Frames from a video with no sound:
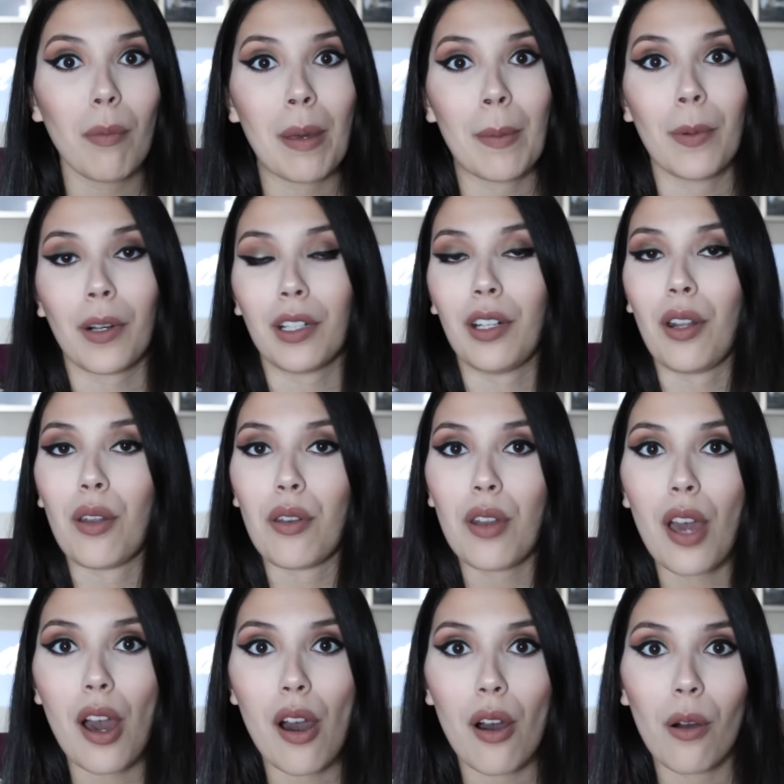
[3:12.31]
People are gonna
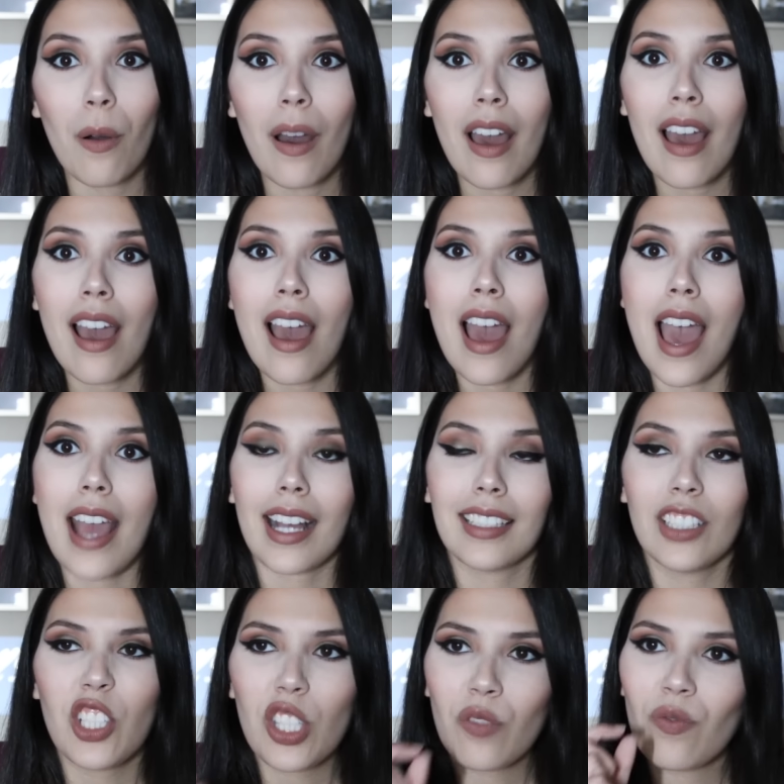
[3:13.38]
know, because